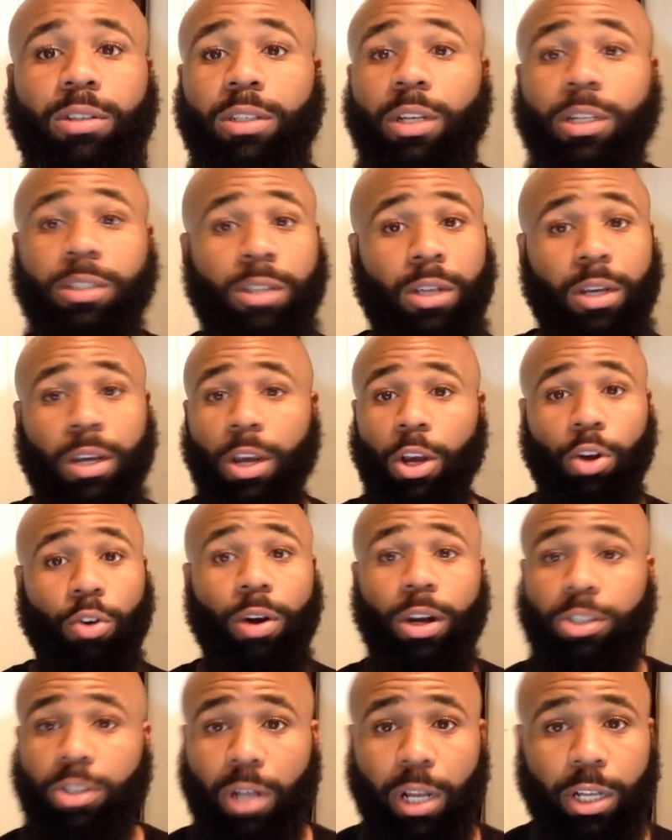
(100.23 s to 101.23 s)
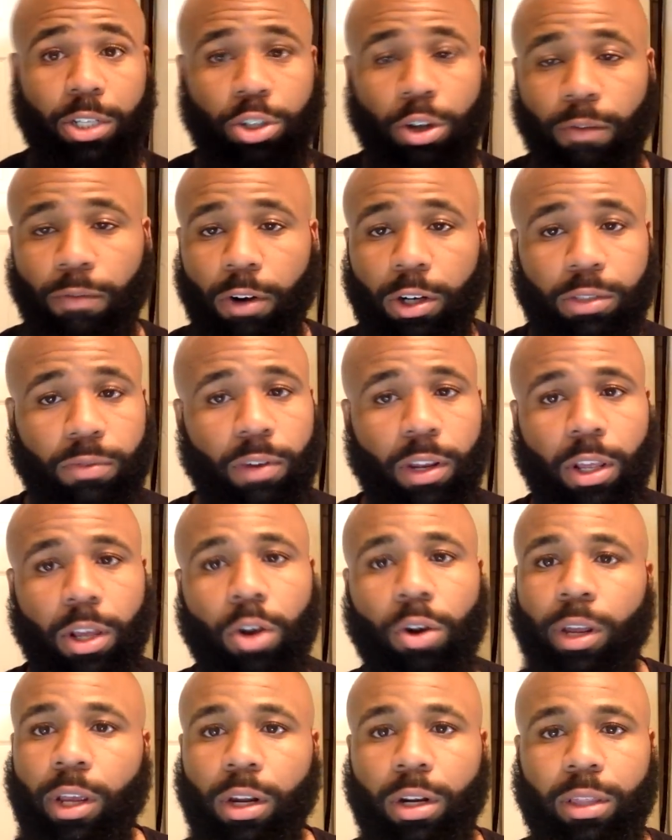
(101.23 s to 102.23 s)
It says, congratulations, your first
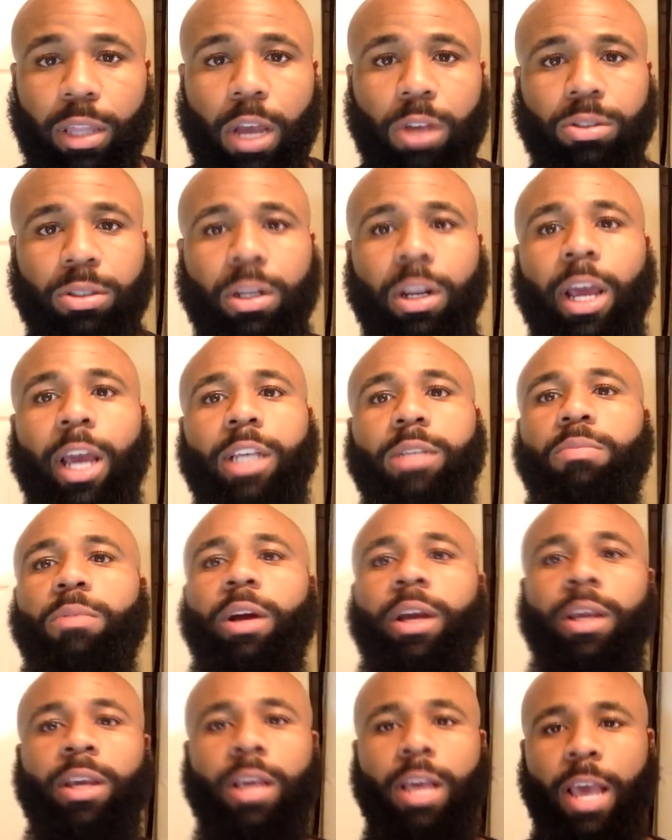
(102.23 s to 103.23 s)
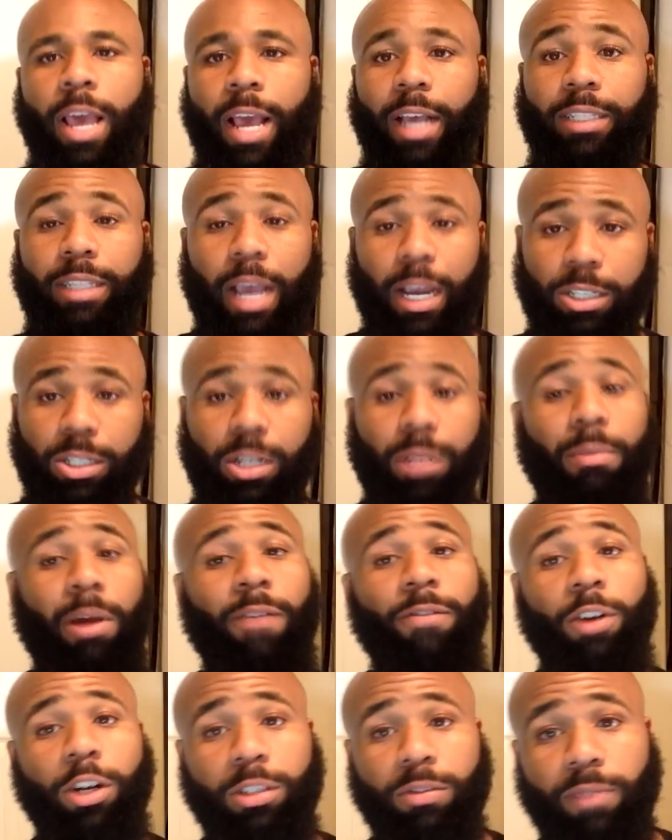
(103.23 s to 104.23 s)
video to hit 1,000 likes, but it's actually
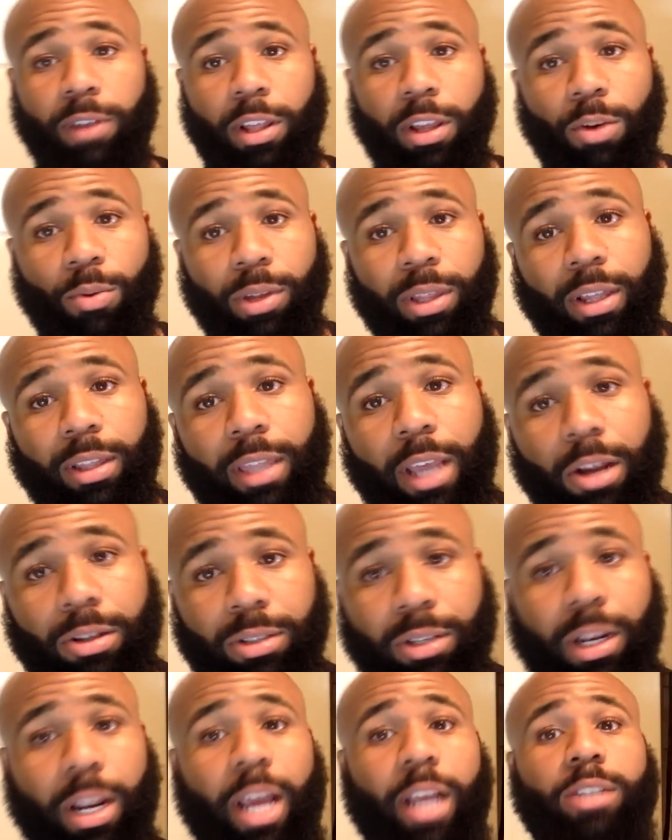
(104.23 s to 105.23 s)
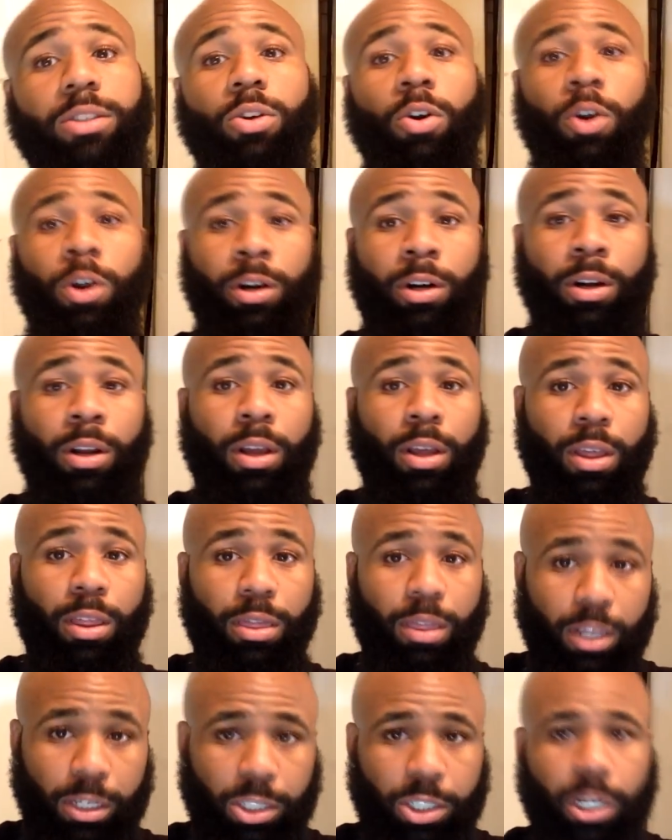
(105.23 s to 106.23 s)
my first video with 1,000 likes on
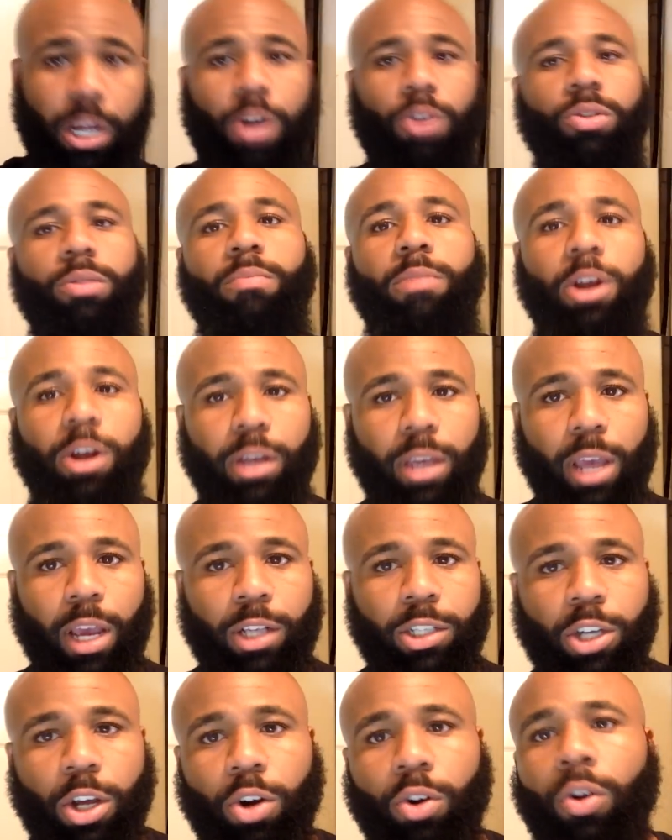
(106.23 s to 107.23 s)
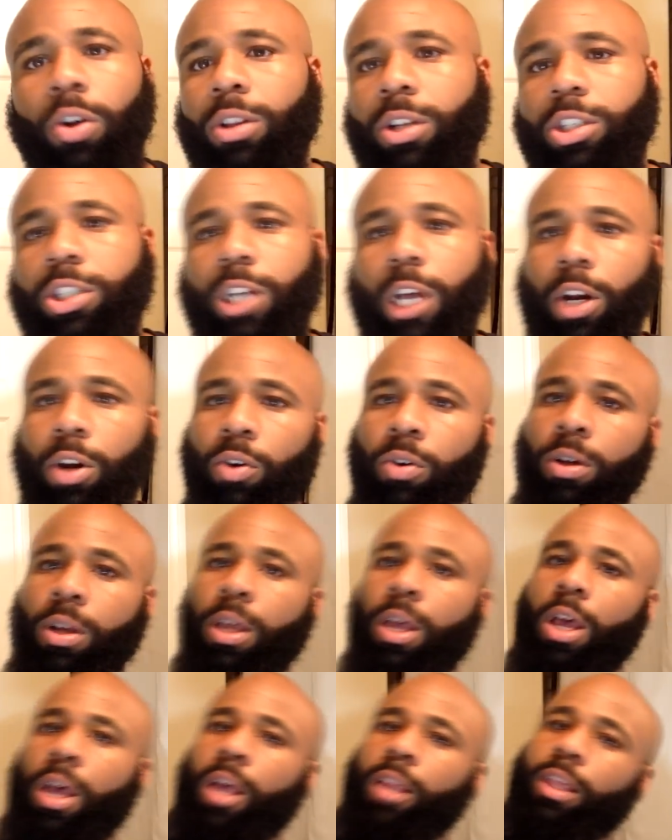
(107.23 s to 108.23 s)
this channel, the Beard Gang channel, on the channel
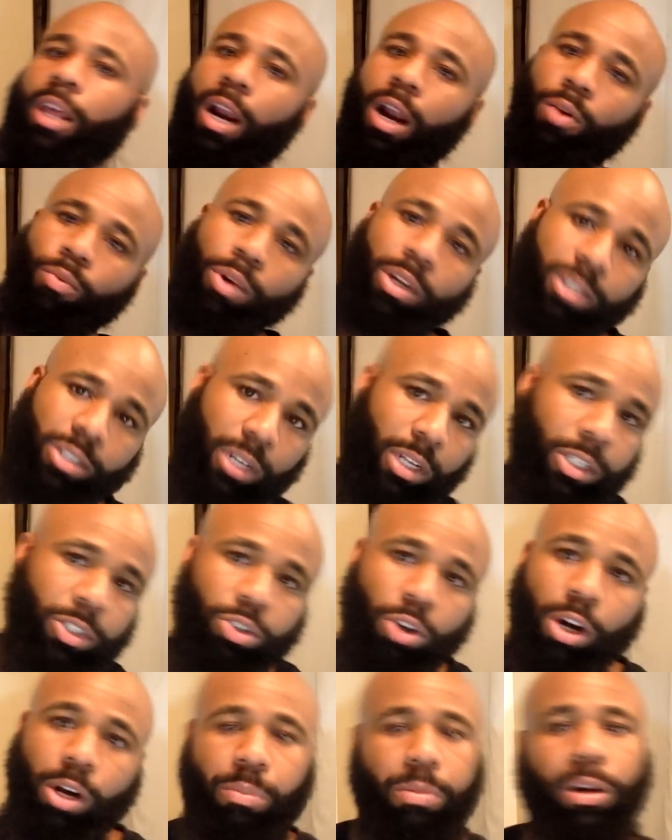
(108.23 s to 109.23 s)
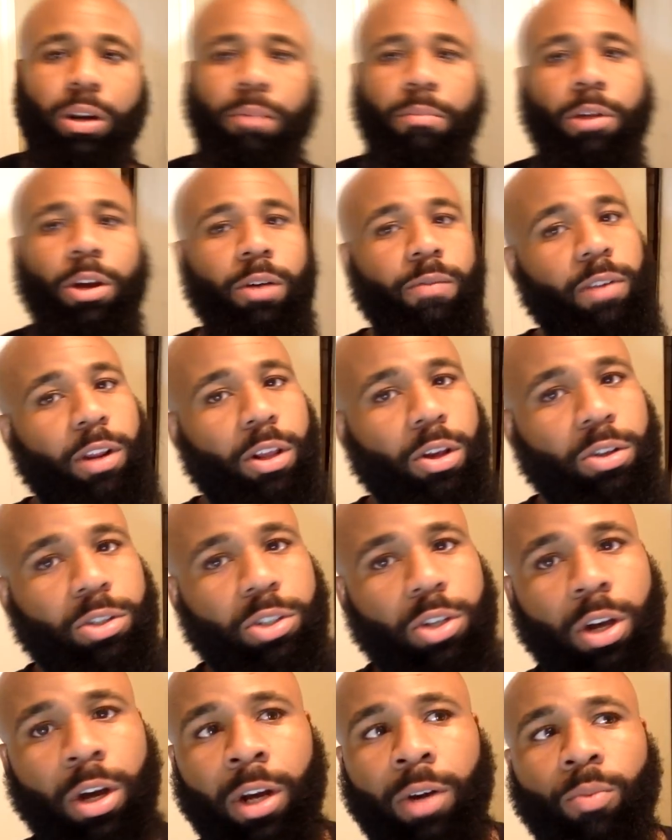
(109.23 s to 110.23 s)
that I originally started putting beard
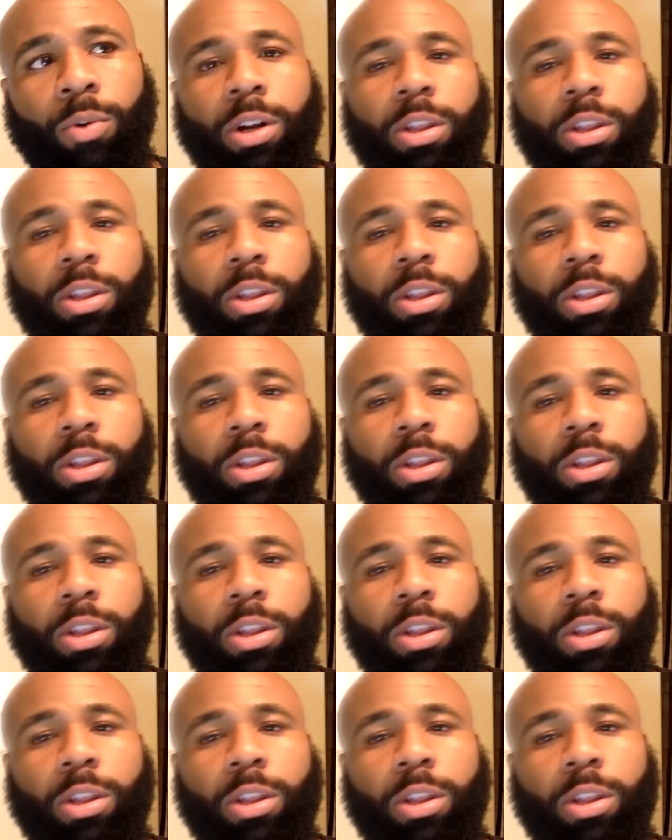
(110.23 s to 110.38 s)
videos on.